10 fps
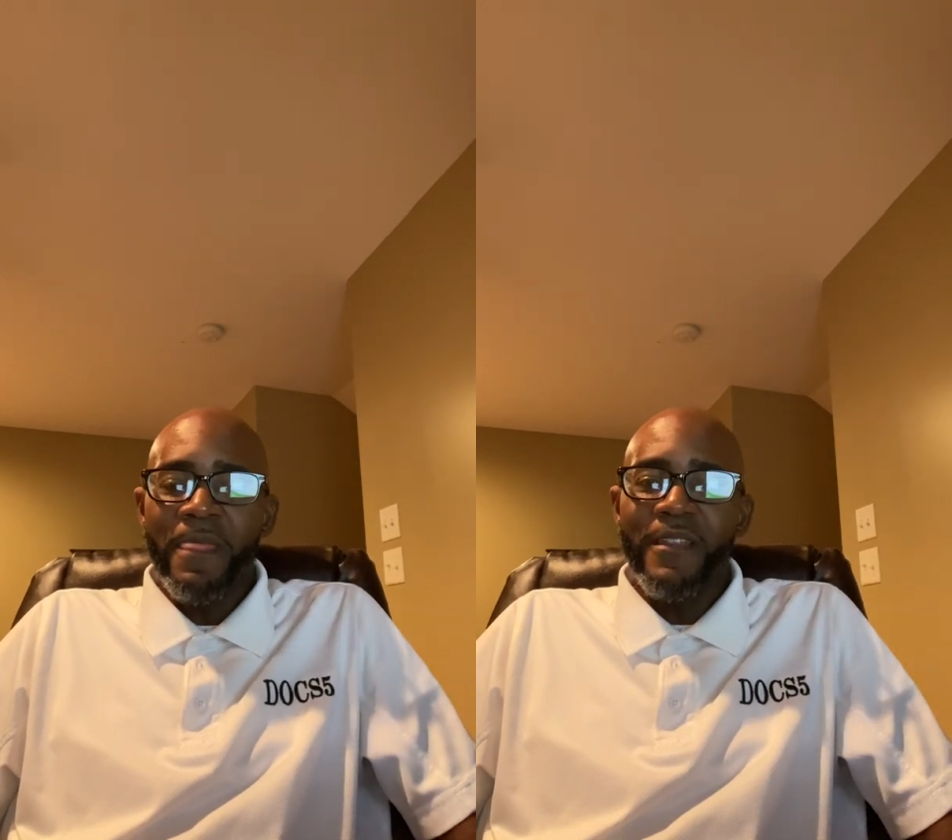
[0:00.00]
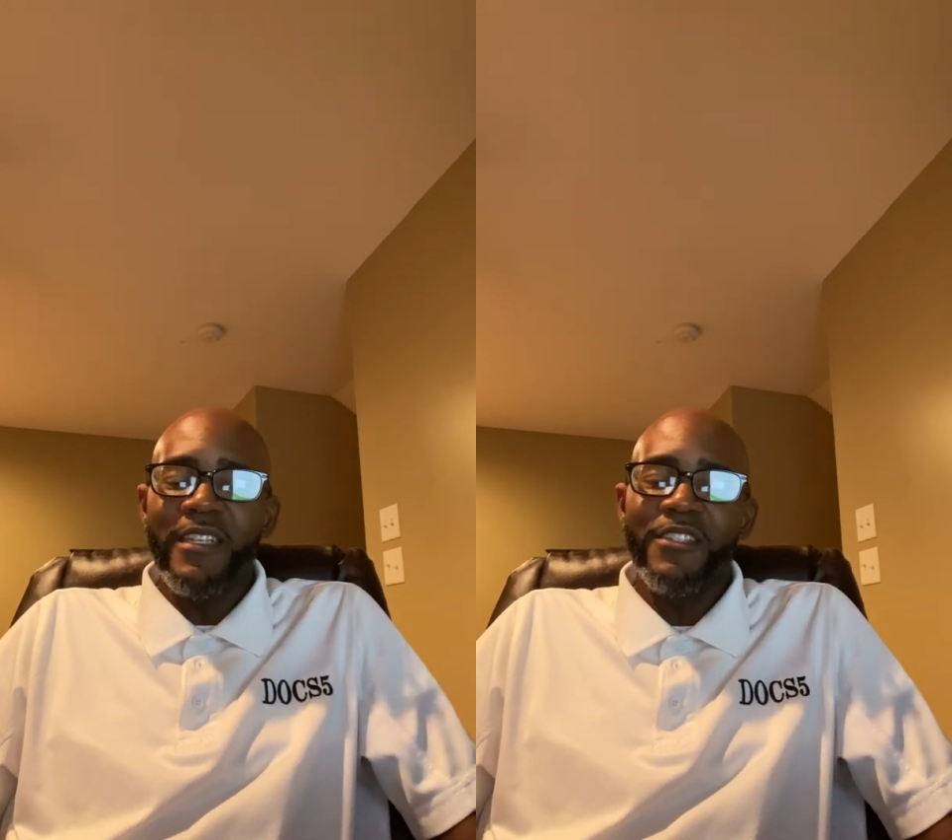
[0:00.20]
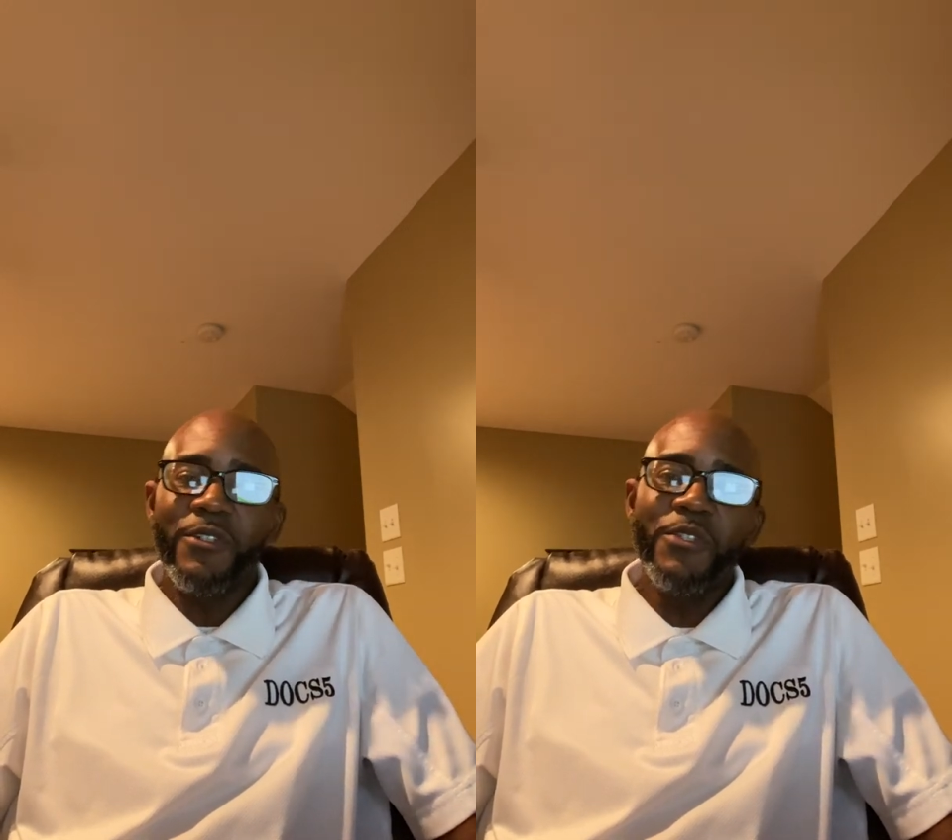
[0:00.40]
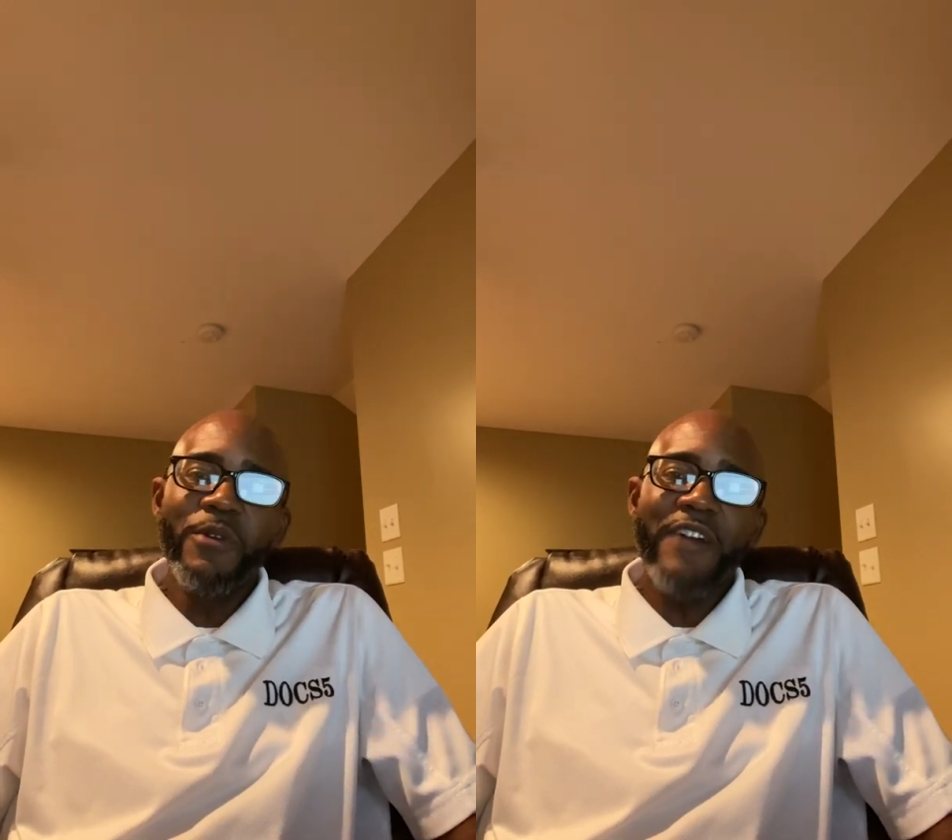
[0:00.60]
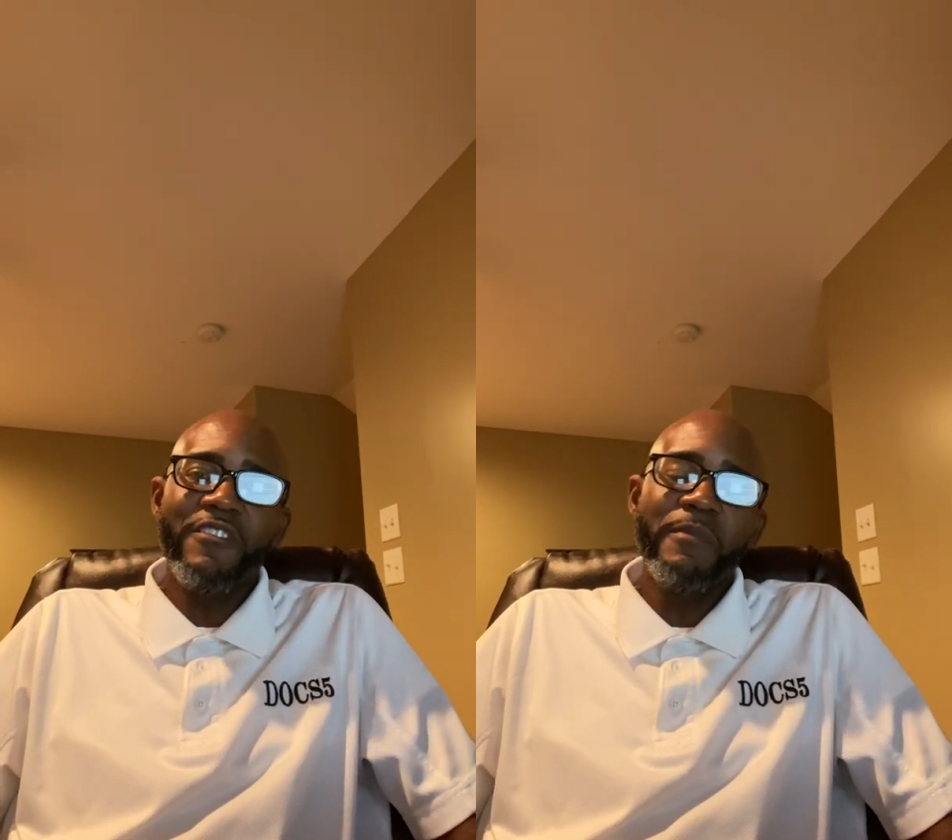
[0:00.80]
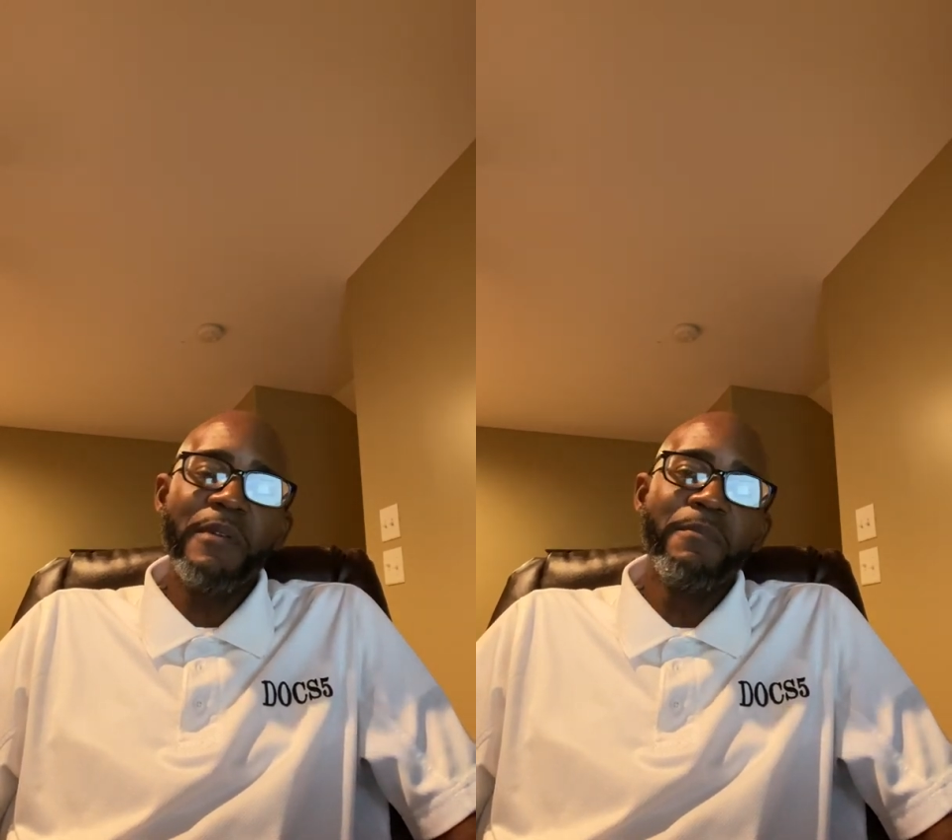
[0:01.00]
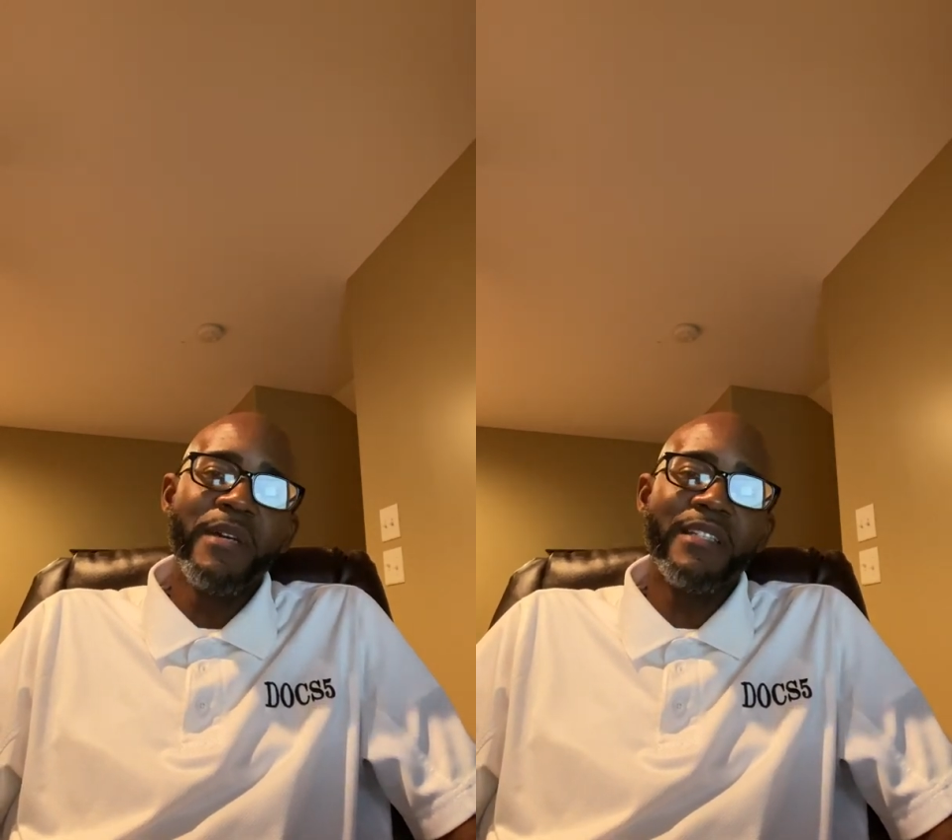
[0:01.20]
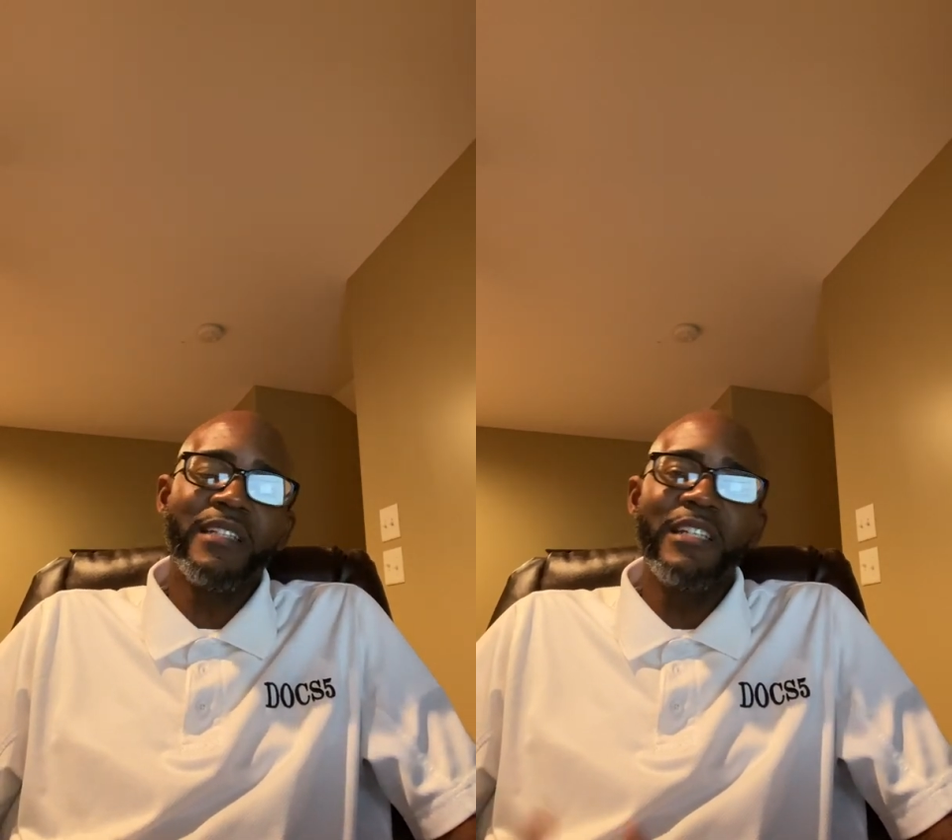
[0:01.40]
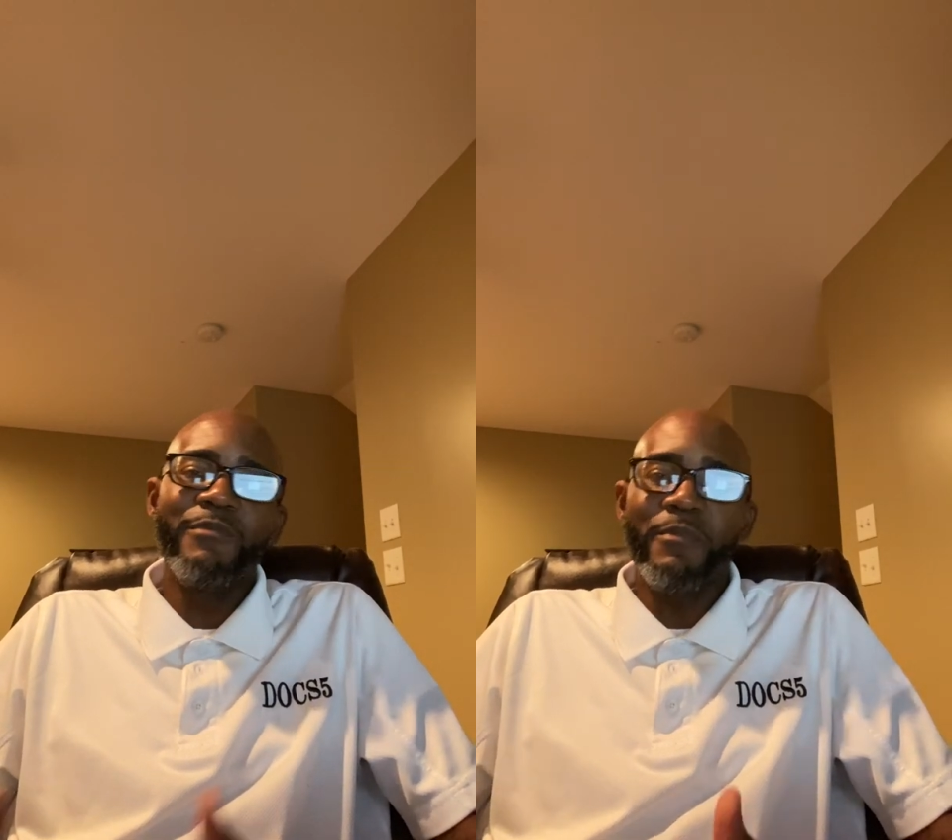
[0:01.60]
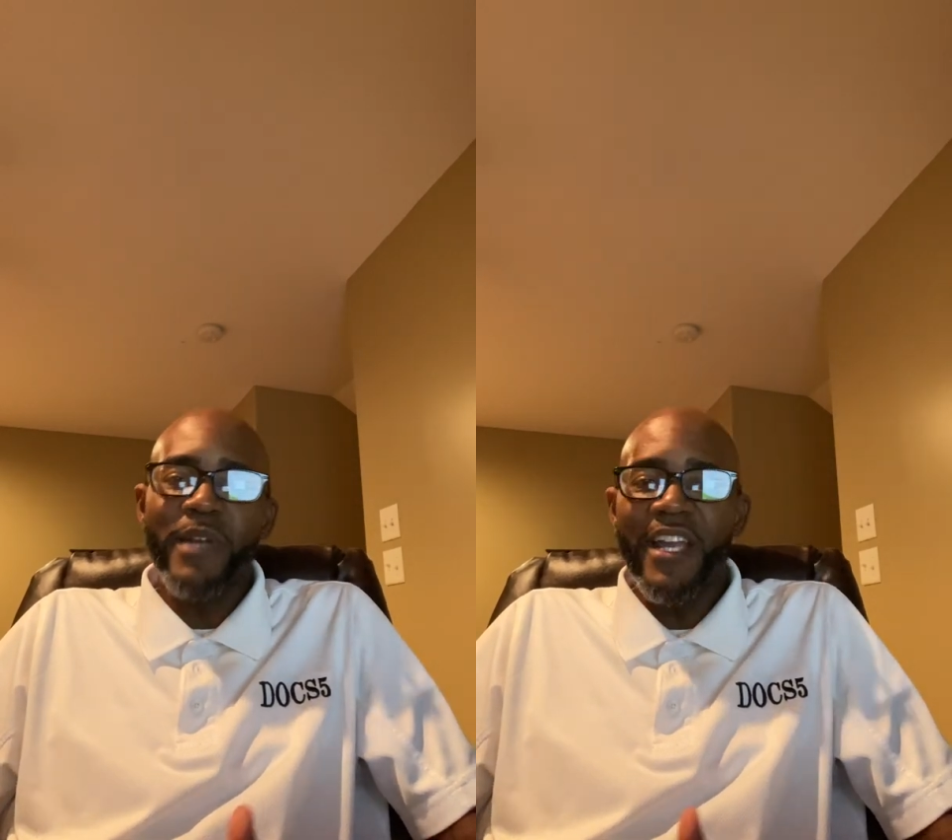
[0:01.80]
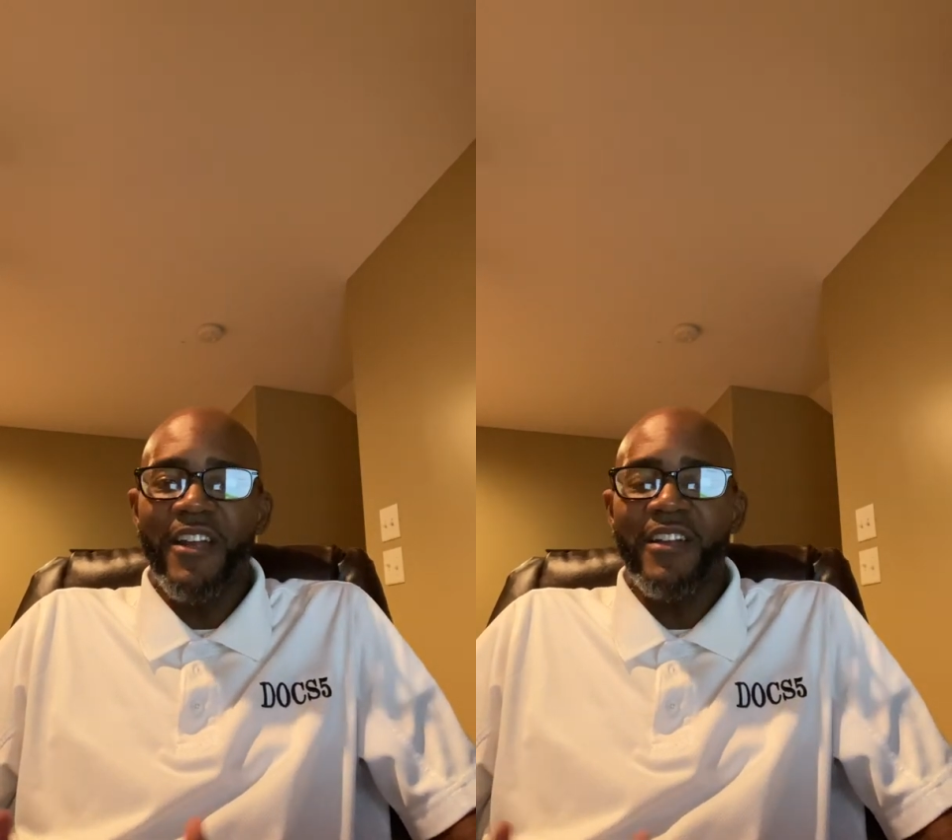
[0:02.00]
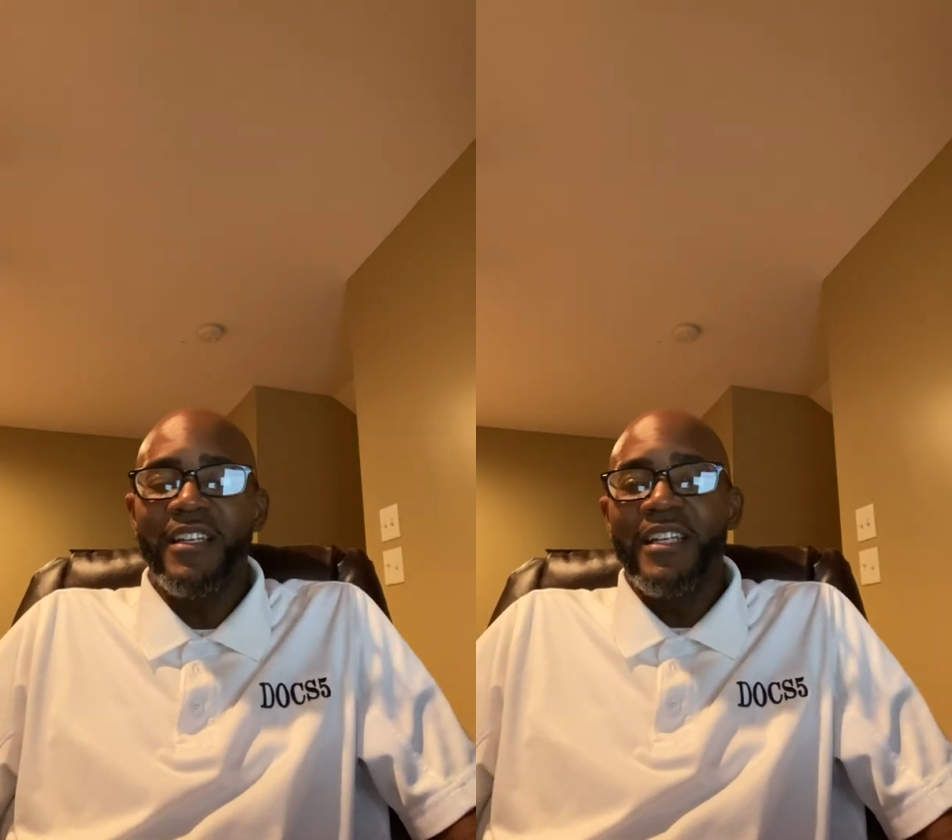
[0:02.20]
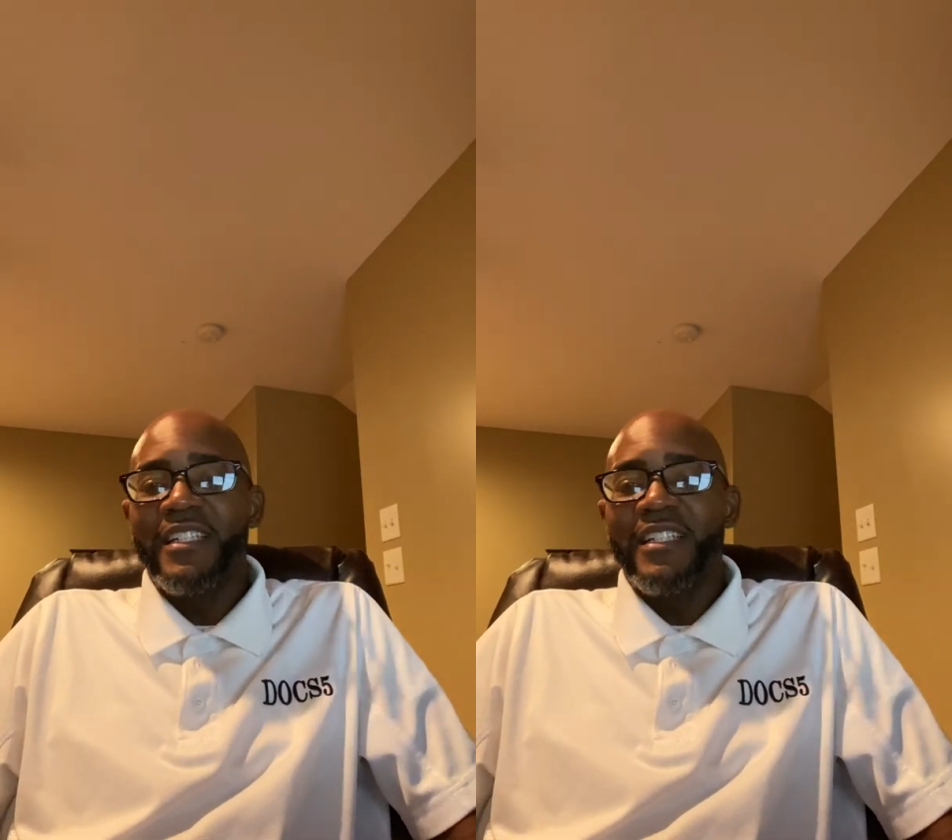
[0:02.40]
And so you have to be mentally prepared